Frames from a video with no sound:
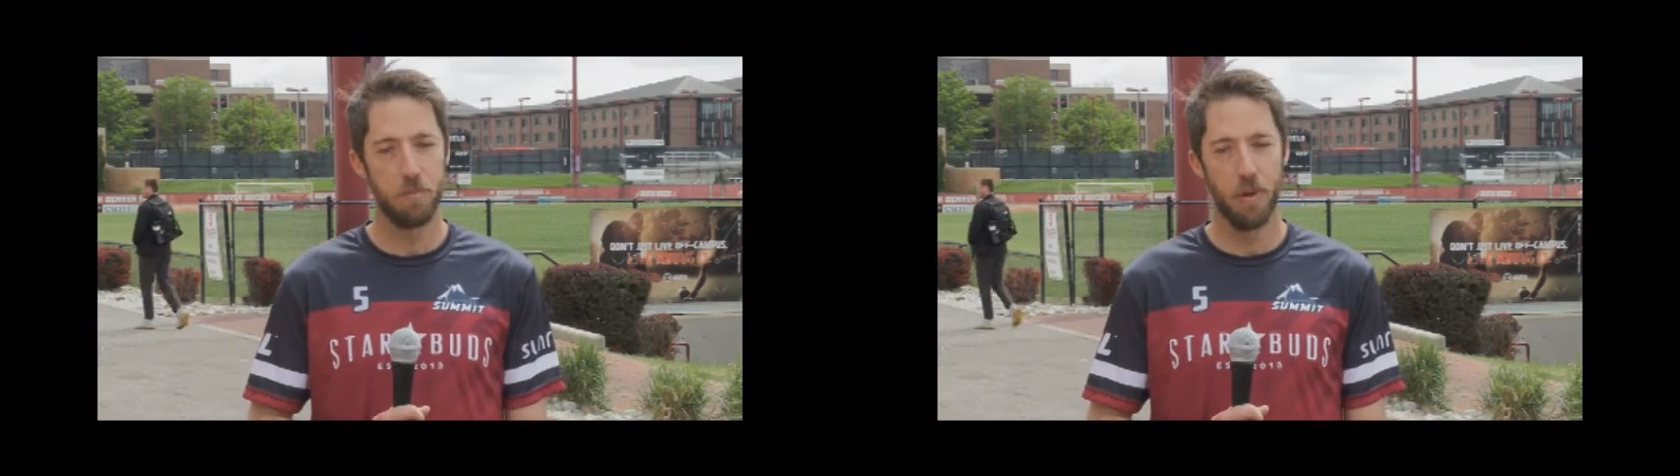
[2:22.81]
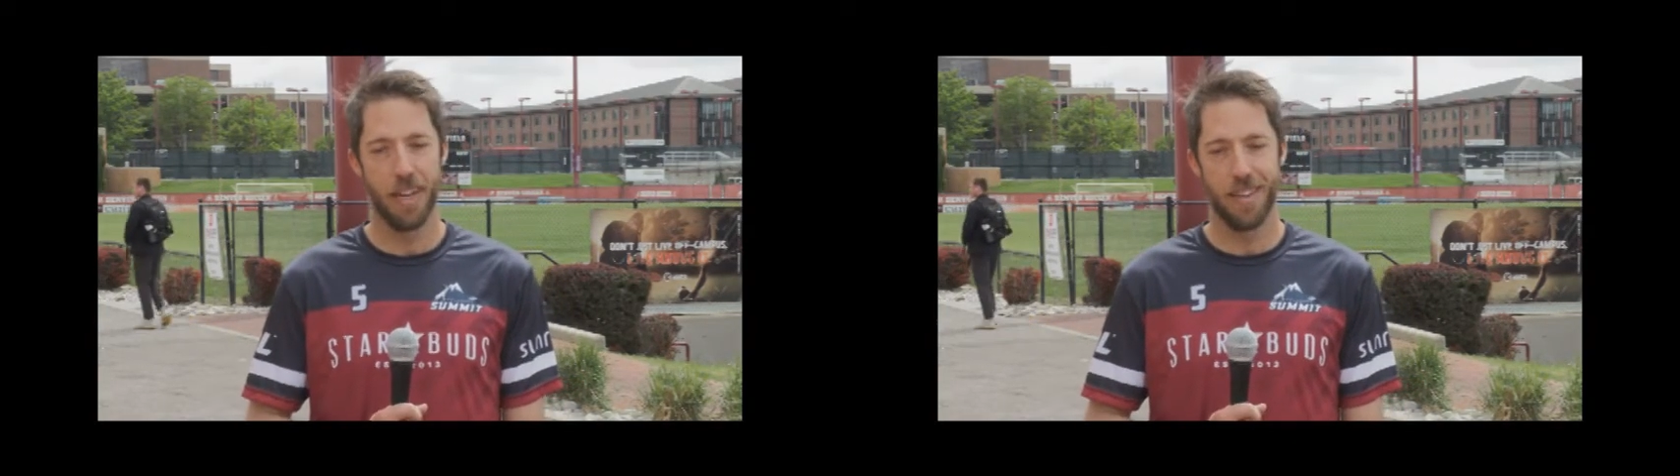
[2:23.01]

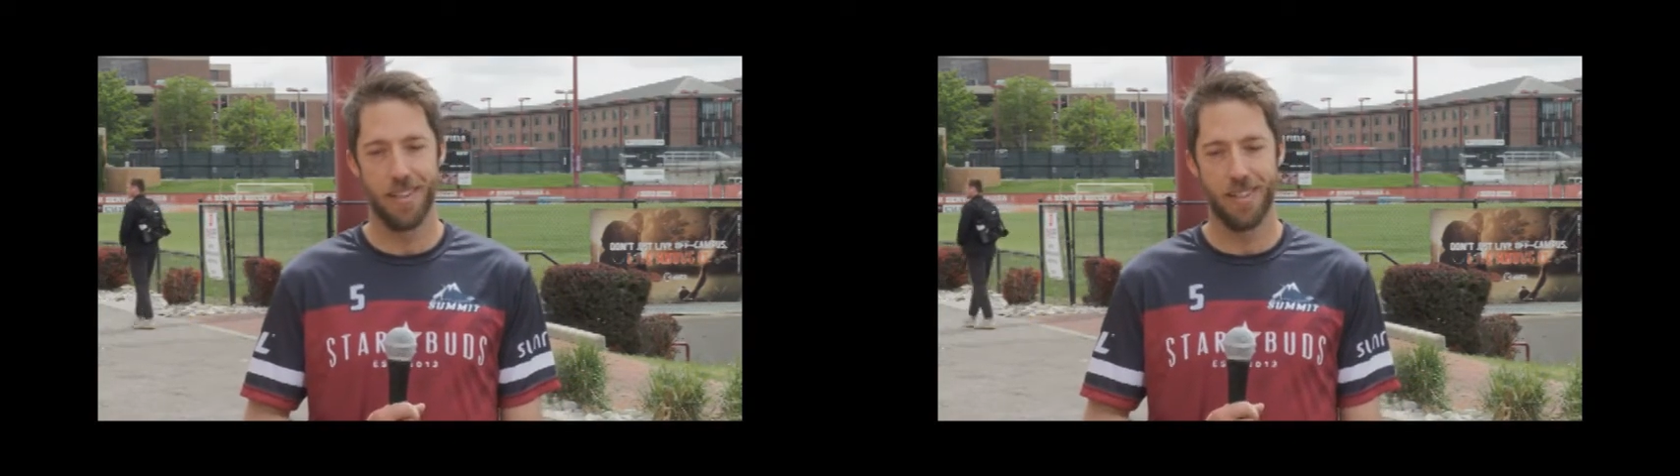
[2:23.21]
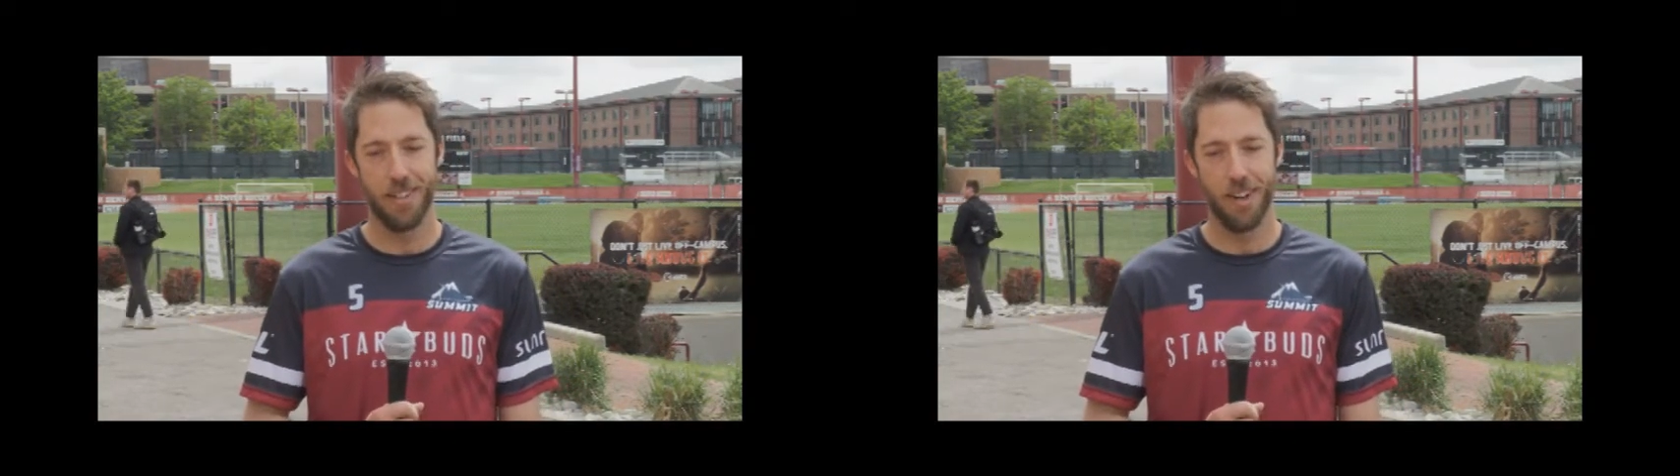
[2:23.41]
but
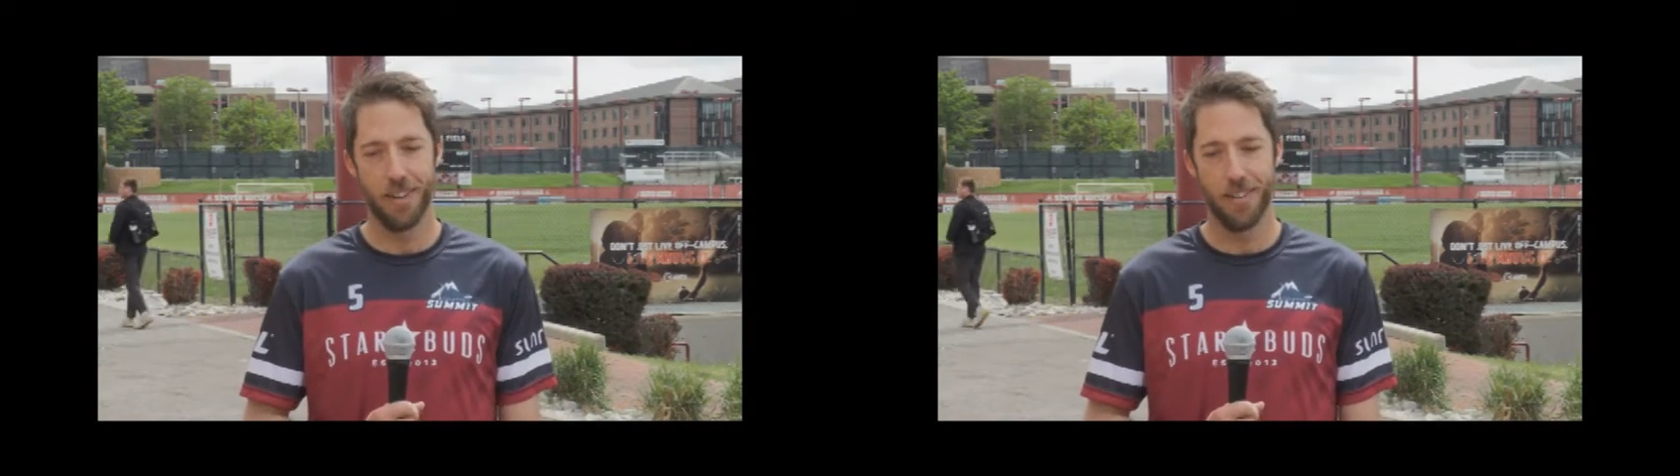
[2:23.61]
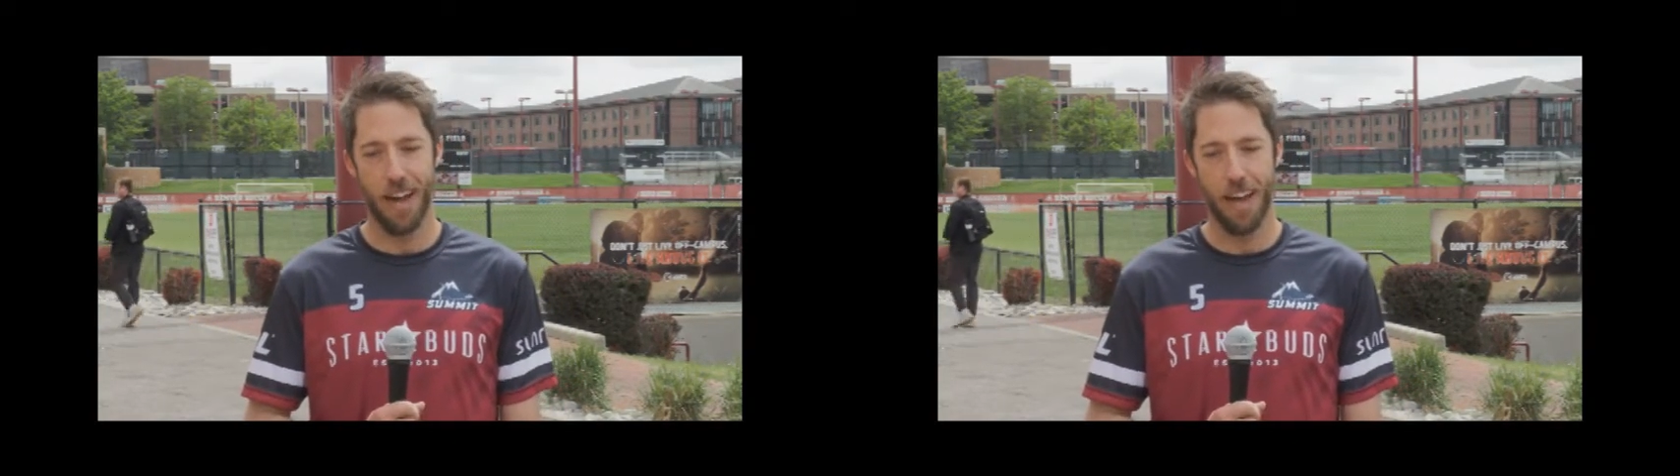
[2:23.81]
you
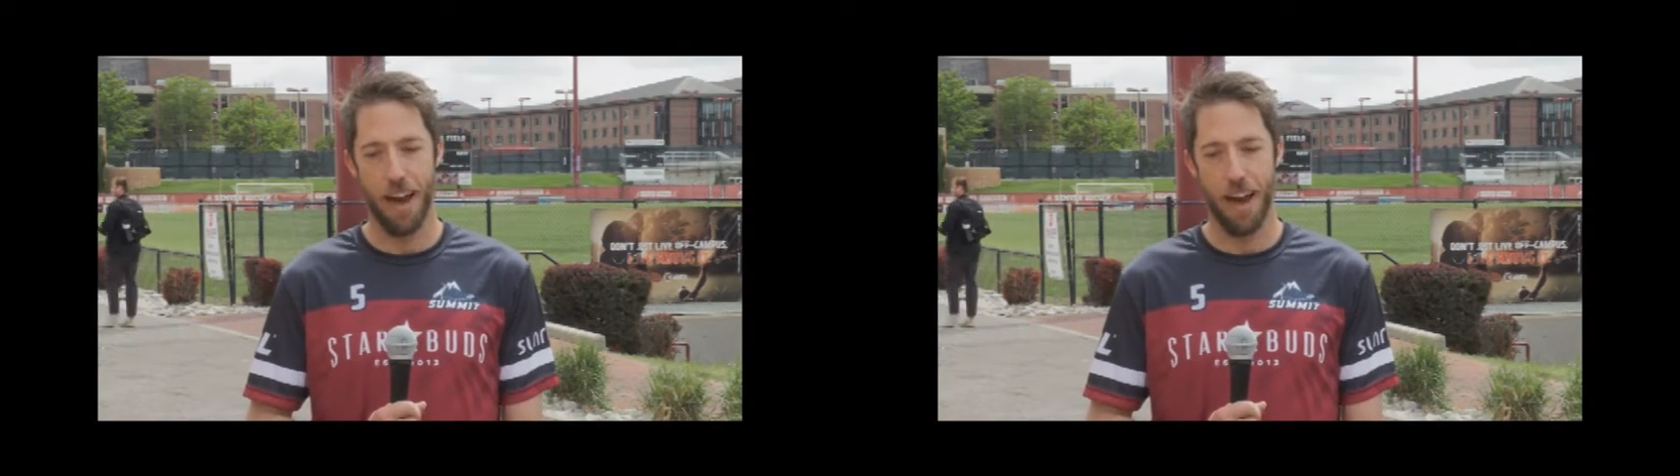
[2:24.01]
know I,